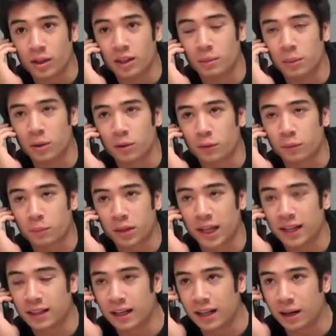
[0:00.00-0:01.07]
in the middle of
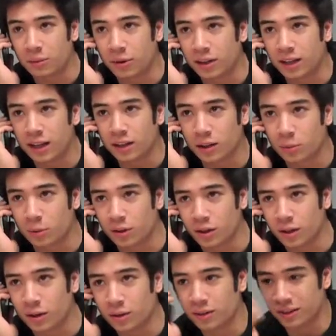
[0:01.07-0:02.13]
planning that out right now, like where to
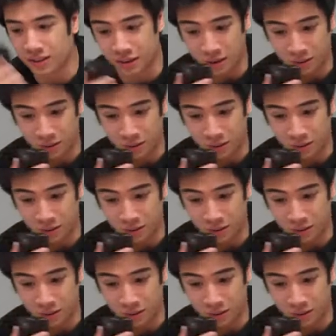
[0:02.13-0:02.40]
go.